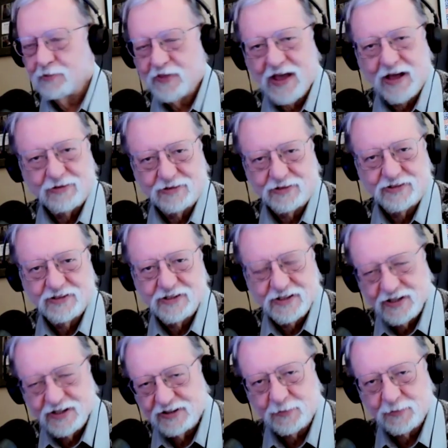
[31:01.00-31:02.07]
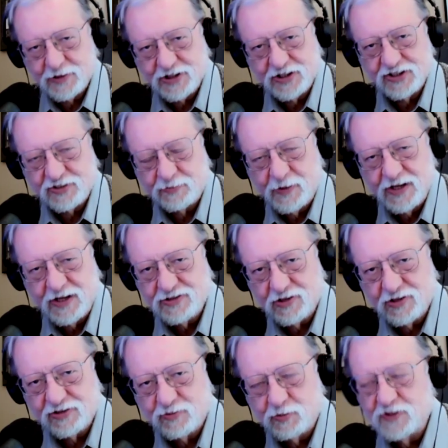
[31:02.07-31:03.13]
without dealing with the
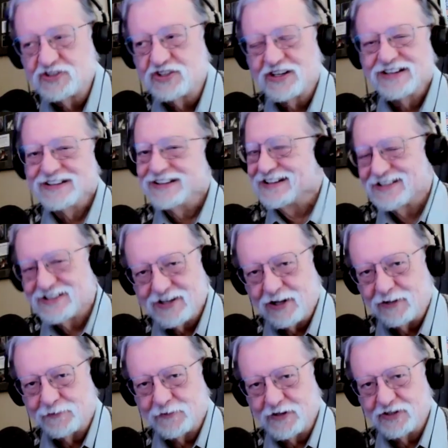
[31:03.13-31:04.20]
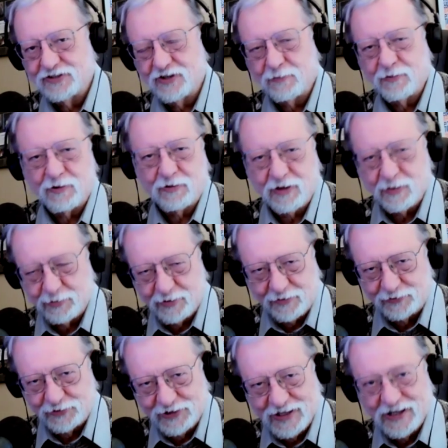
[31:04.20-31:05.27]
asbestos, which in itself is a
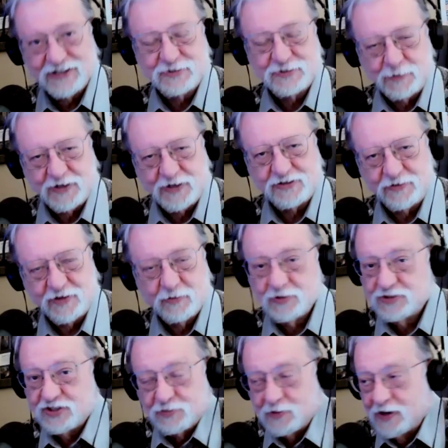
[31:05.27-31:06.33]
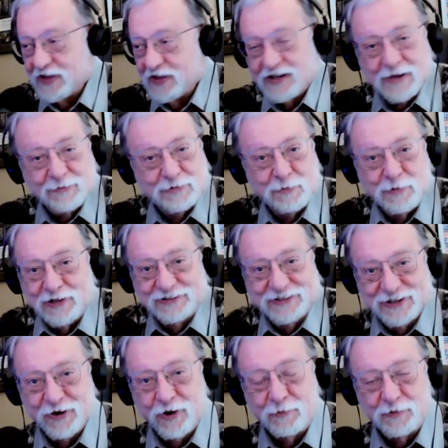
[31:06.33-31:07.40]
prohibitively expensive thing, which is why they kept the
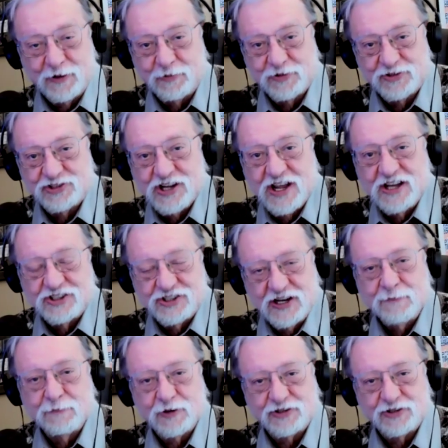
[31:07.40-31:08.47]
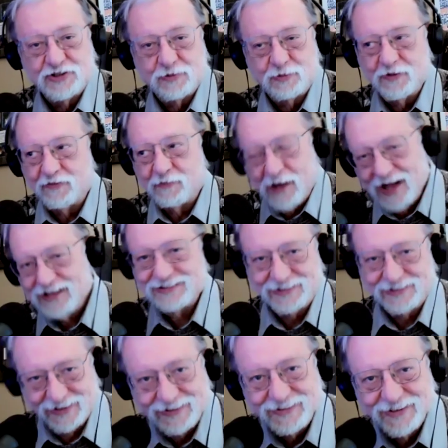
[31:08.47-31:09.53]
building open. It was cheaper to
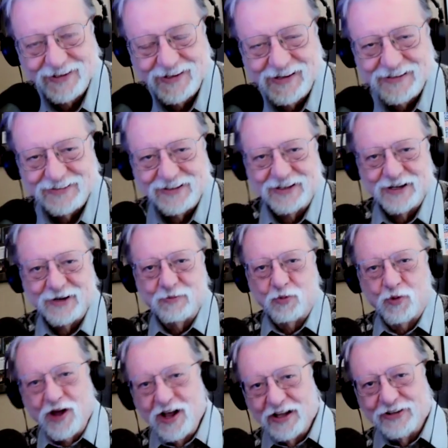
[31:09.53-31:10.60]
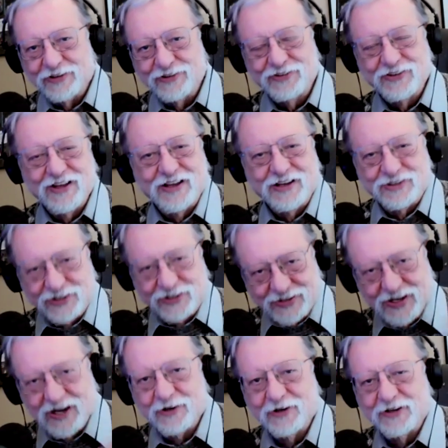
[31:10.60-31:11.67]
remodel it than it was to
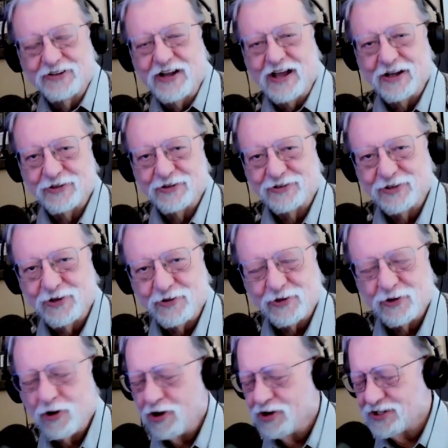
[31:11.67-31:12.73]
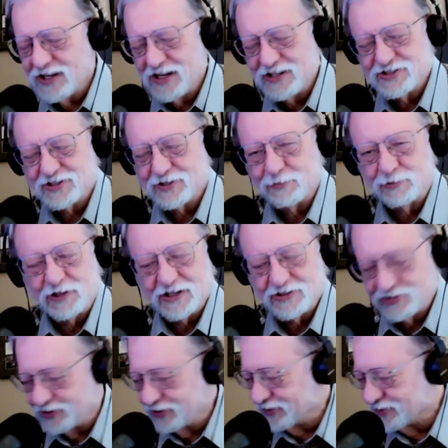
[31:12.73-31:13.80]
tear it down. So there are all kinds of
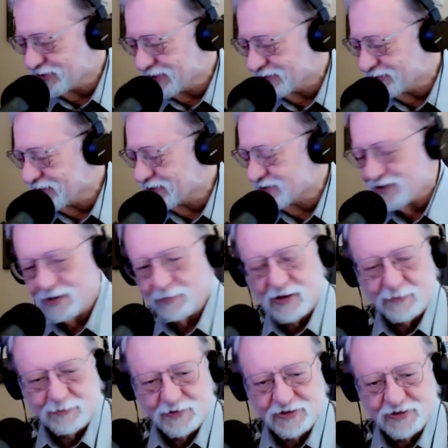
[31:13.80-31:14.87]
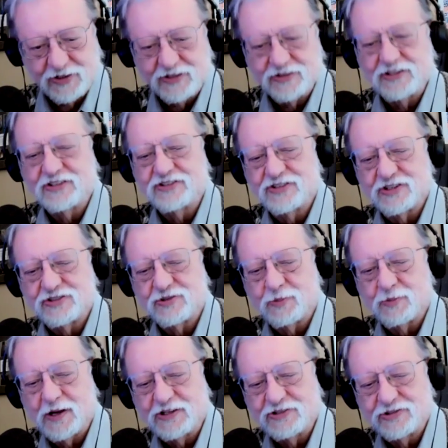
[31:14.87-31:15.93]
complexities that come up in these
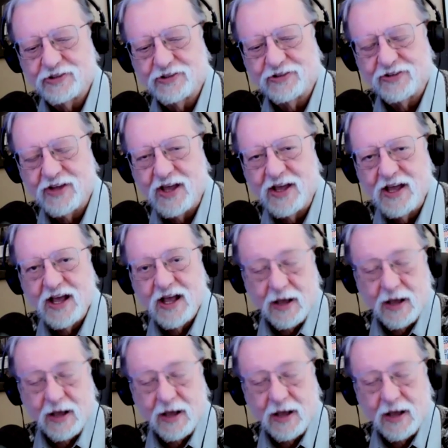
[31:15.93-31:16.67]
situations.